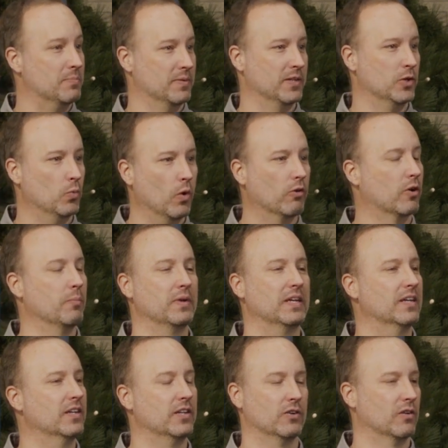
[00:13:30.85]
And you welcome me
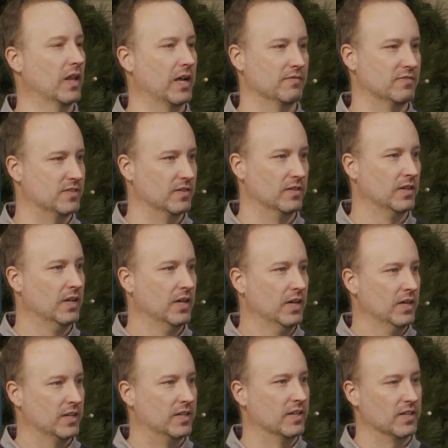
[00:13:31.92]
into your lives to,
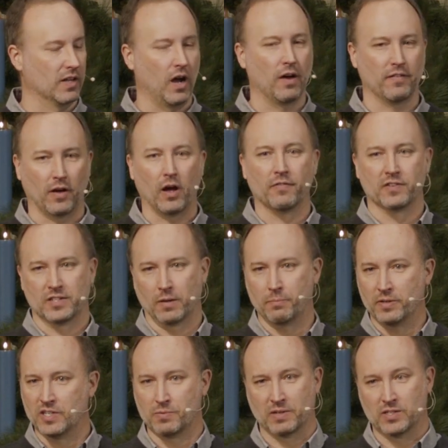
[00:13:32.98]
to oftentimes
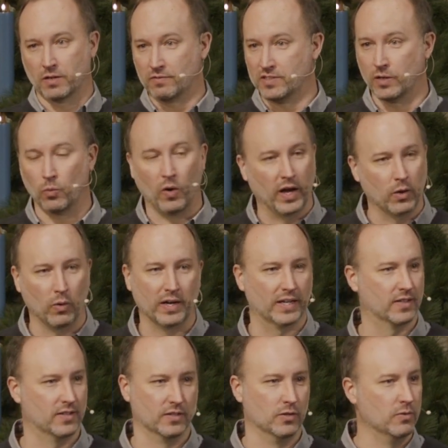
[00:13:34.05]
pinch myself and say, Why do I get
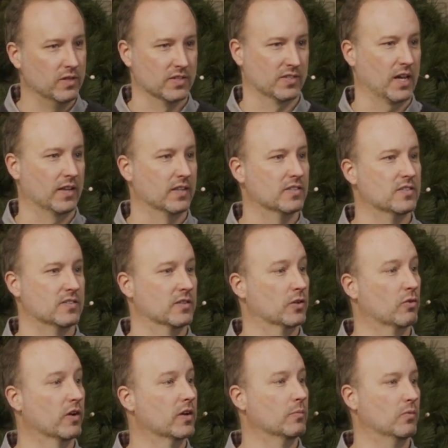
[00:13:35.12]
to do this, God? This is
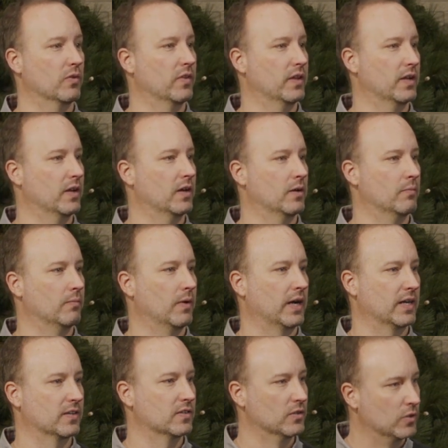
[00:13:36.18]
incredible that um, I
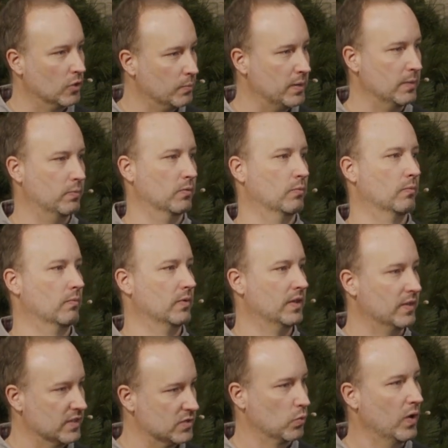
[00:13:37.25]
get to know people in
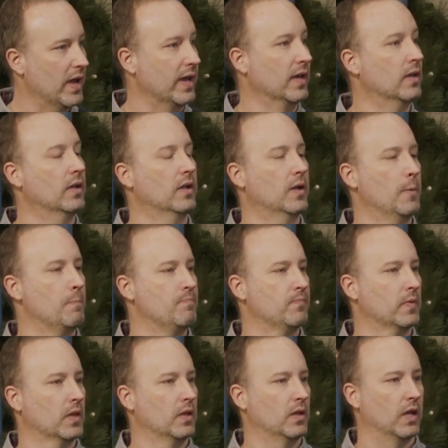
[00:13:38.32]
this way.
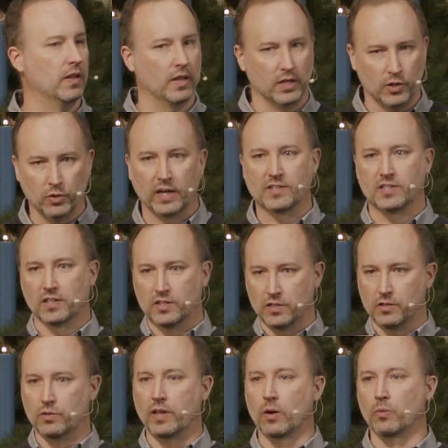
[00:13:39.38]
And then you guys get to
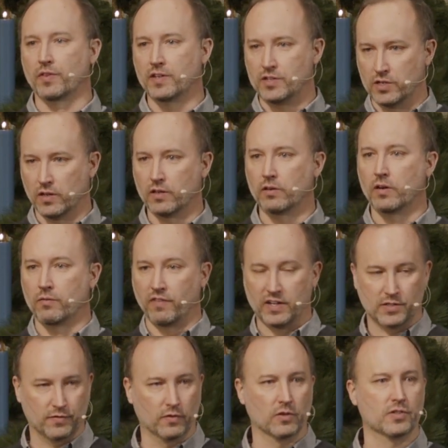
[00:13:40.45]
do that with each other and vice
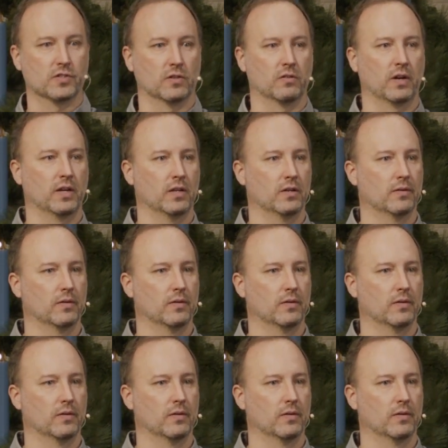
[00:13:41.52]
versa, right?